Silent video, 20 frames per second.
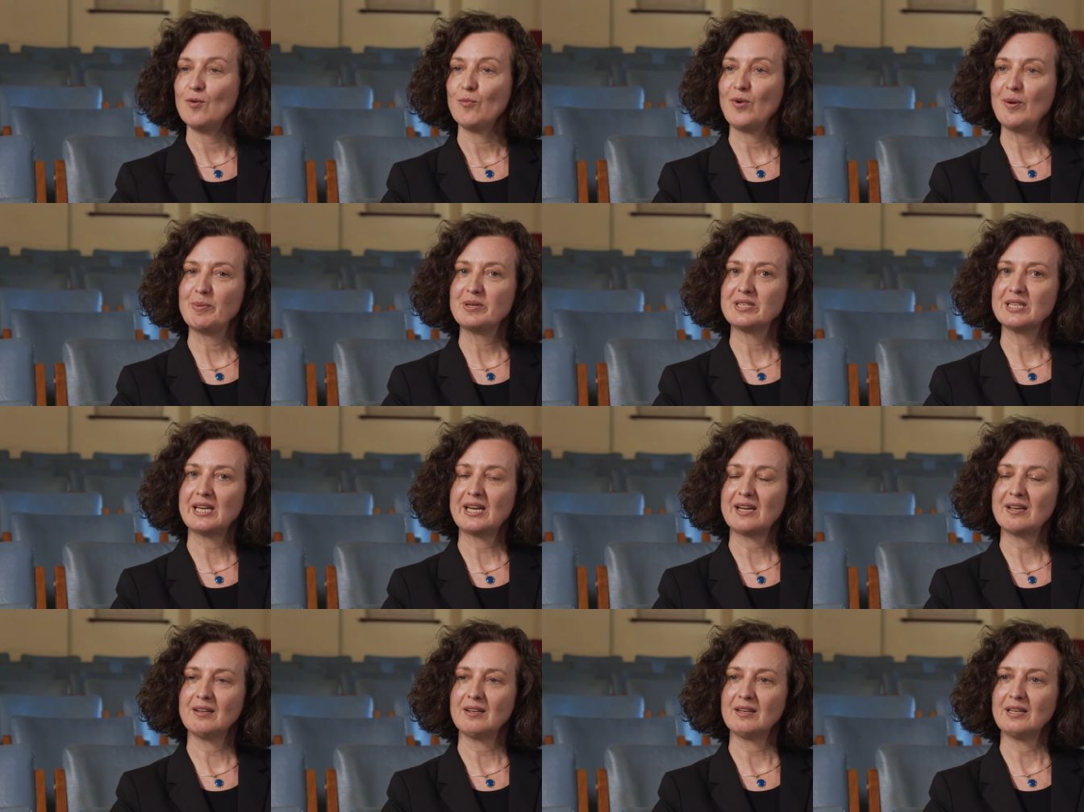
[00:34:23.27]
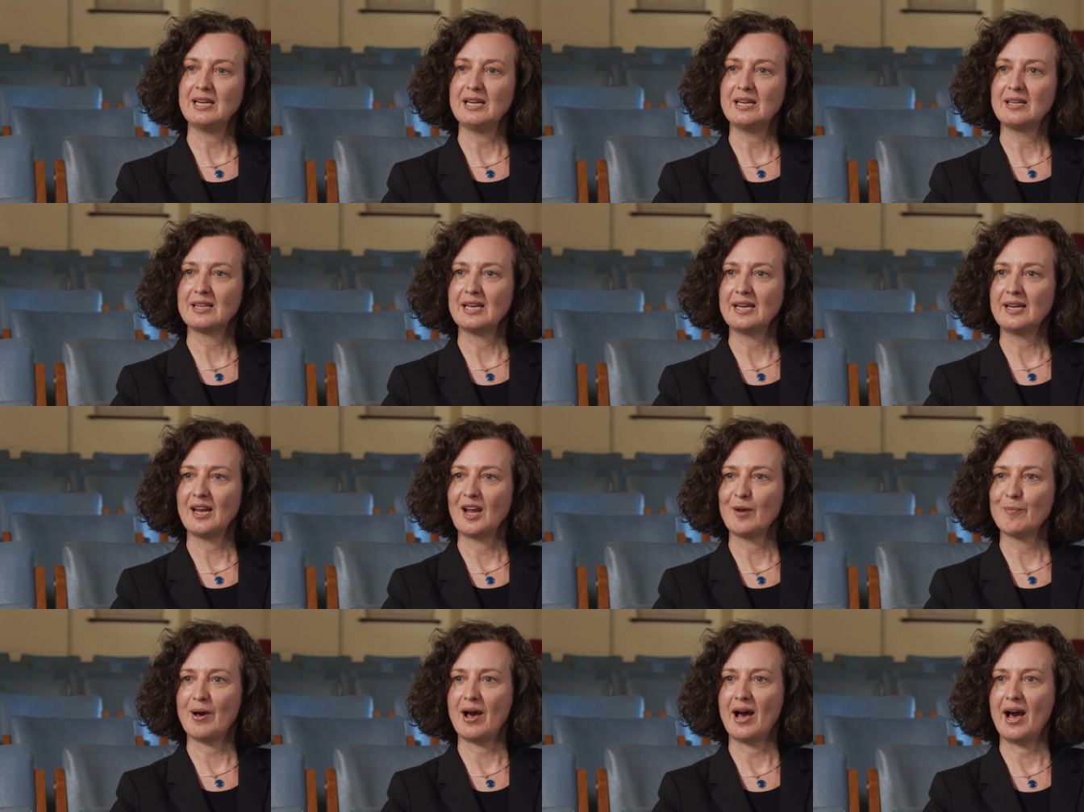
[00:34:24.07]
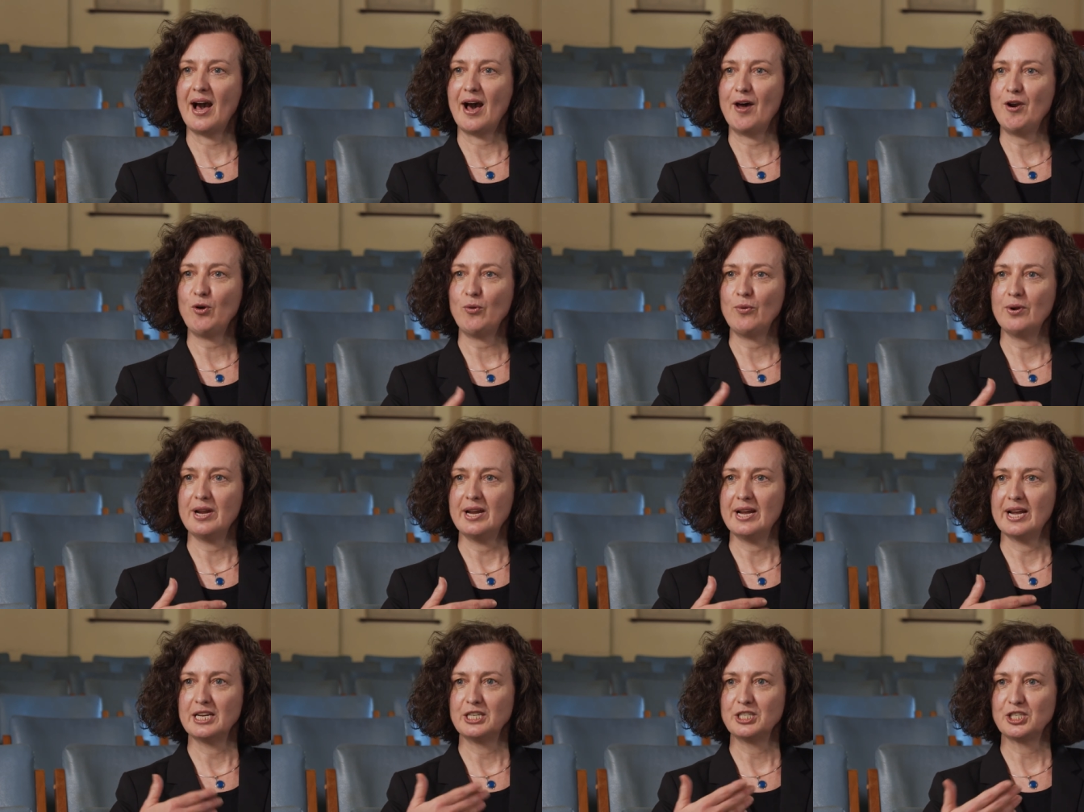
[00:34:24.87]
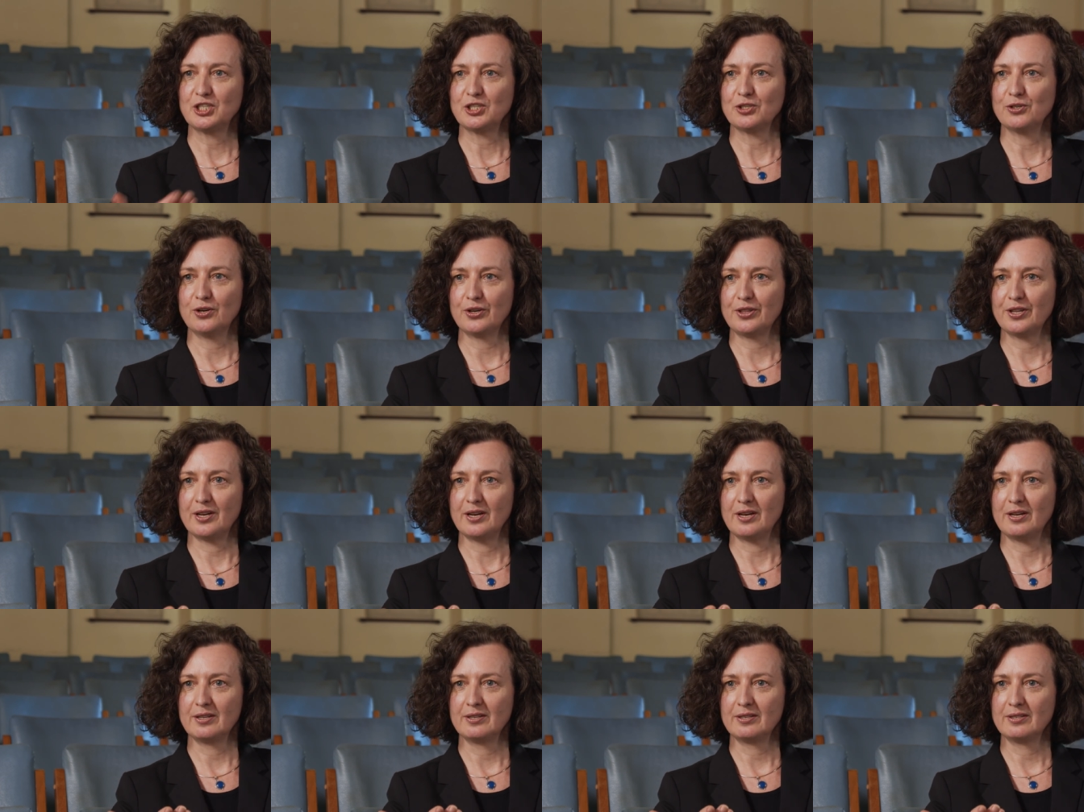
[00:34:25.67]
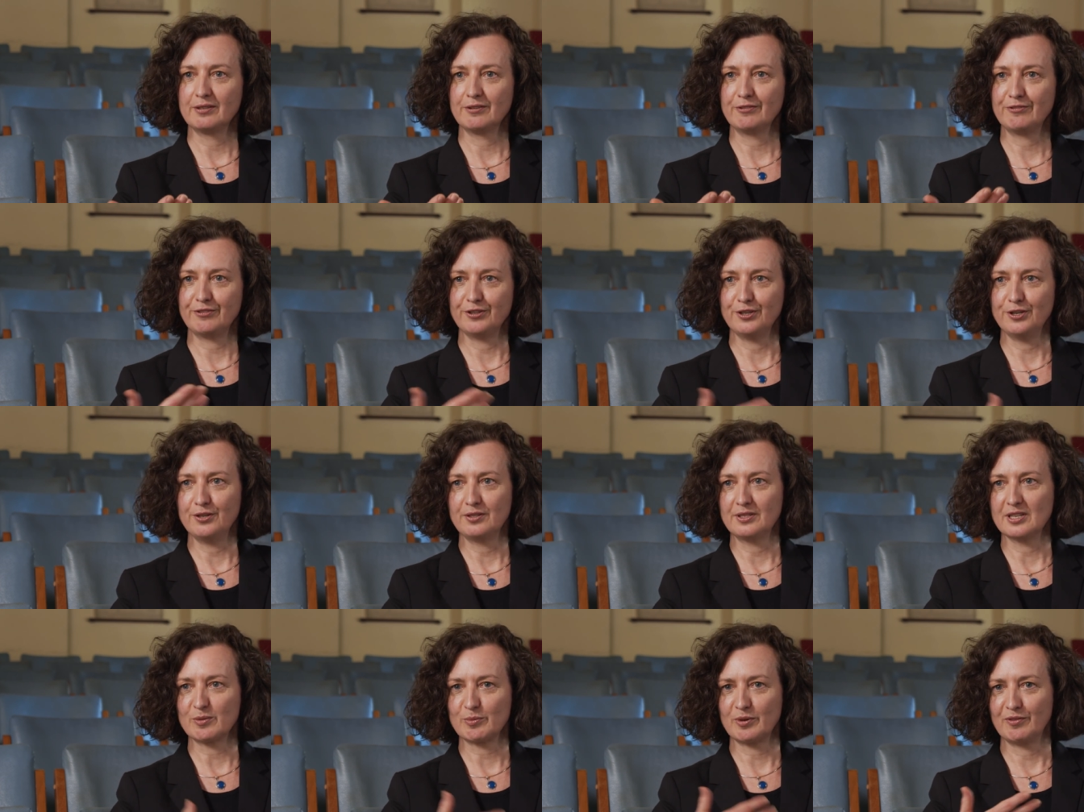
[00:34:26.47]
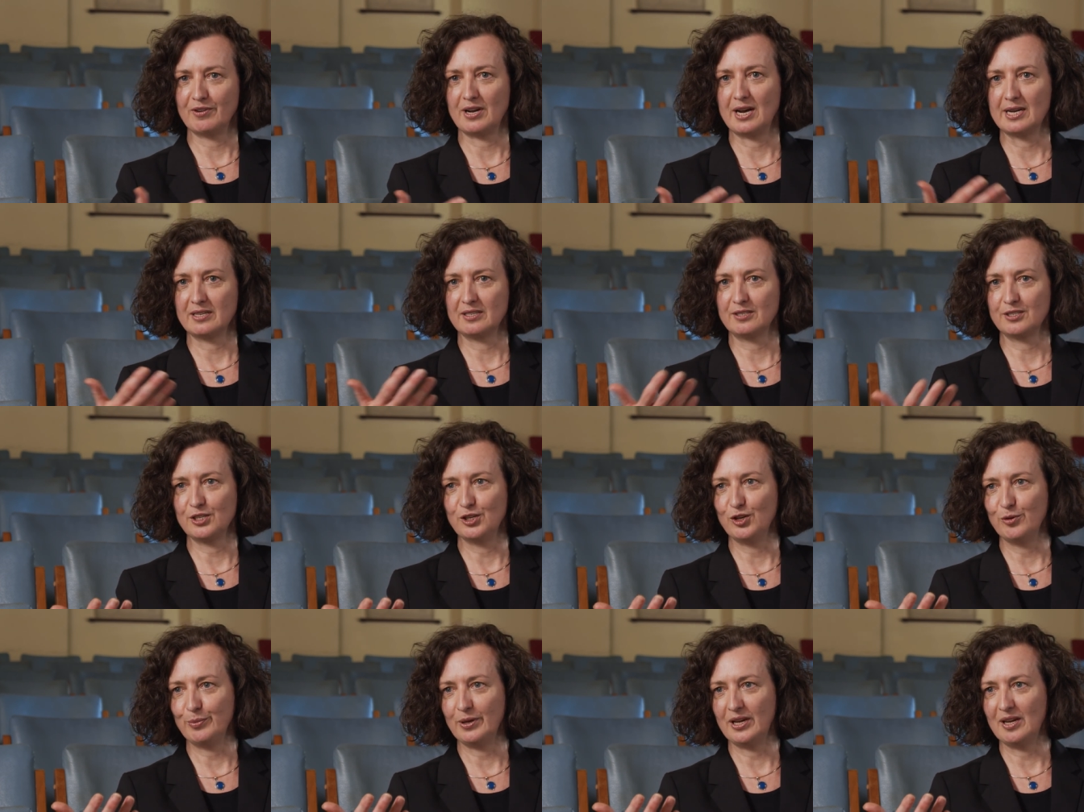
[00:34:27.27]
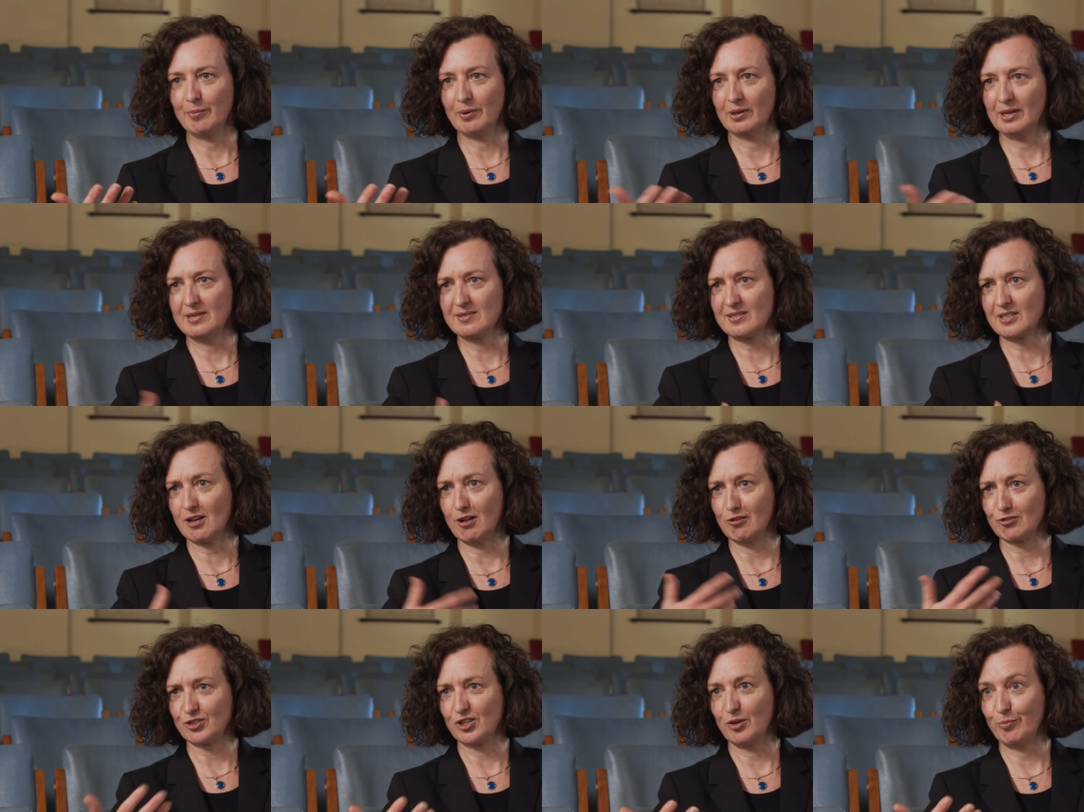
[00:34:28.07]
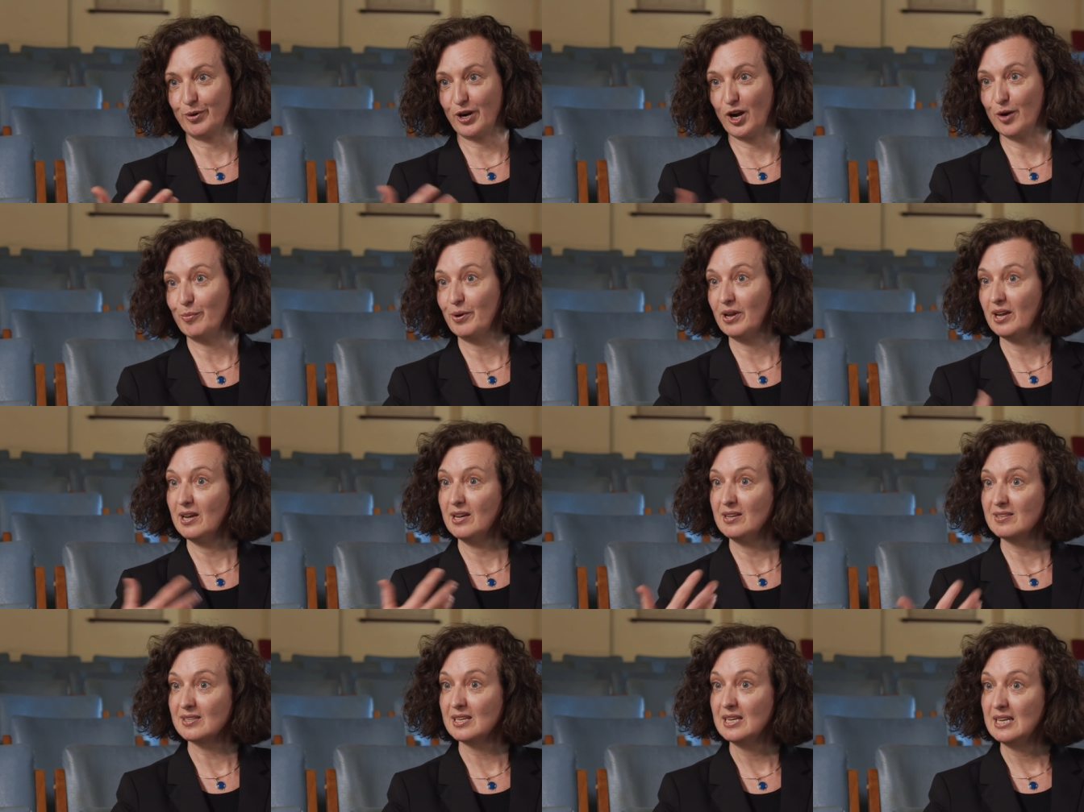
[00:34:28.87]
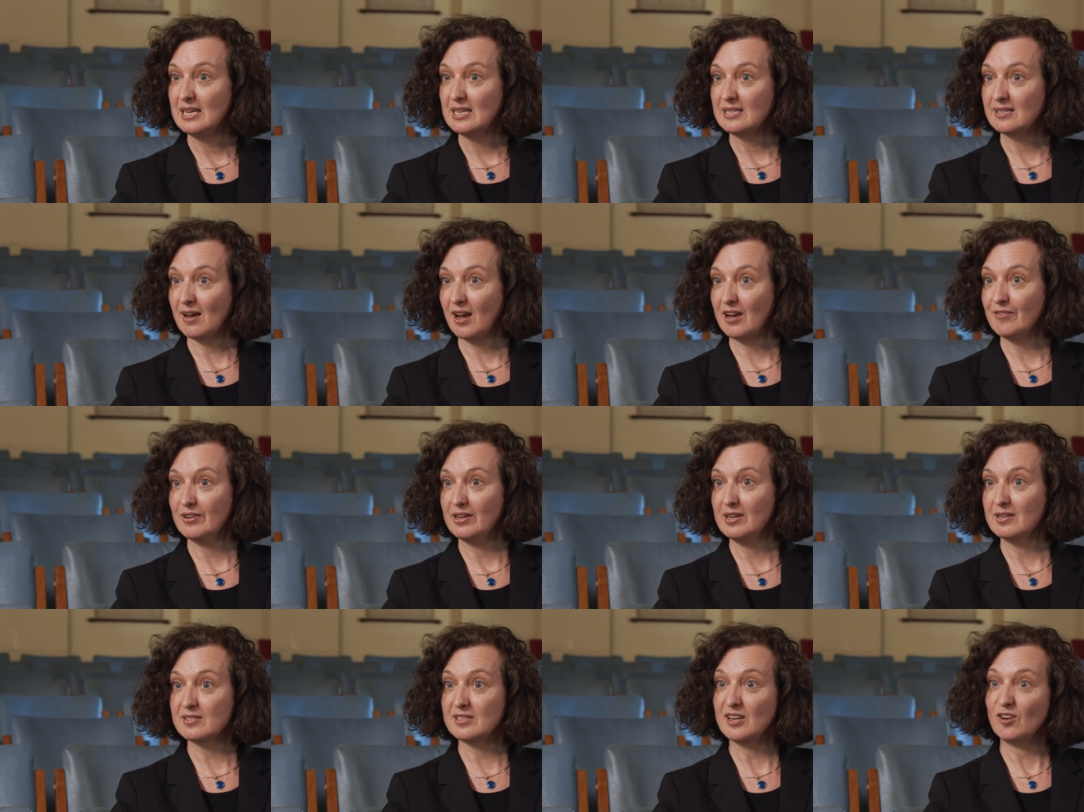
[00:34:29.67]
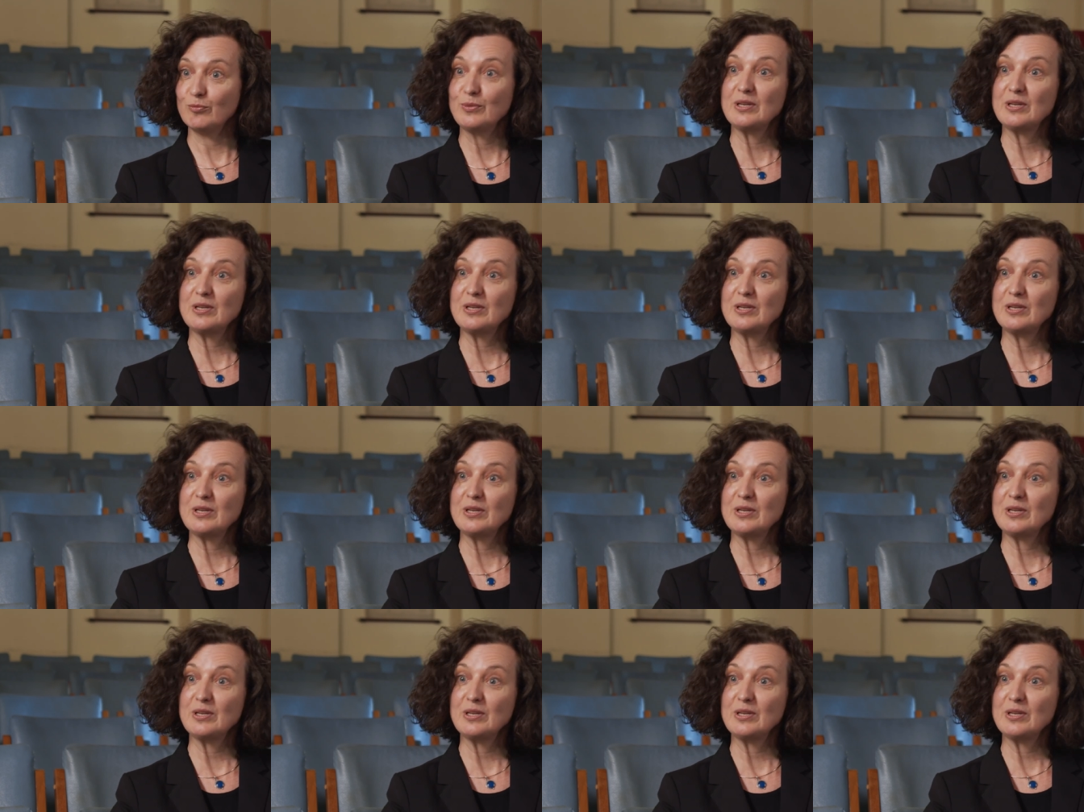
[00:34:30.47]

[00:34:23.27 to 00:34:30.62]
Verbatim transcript: We're particularly thinking about how do we ensure that the food that's provided to people is culturally appropriate, is diverse enough.